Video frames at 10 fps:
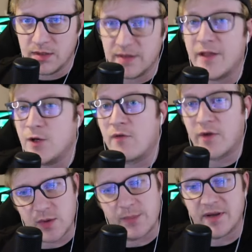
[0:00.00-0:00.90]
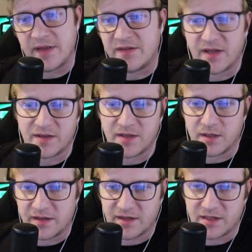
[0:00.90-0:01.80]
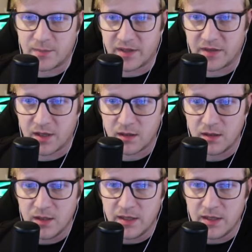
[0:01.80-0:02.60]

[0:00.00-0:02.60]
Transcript: They do have ranged weapon, and that's like the that's like the big thing.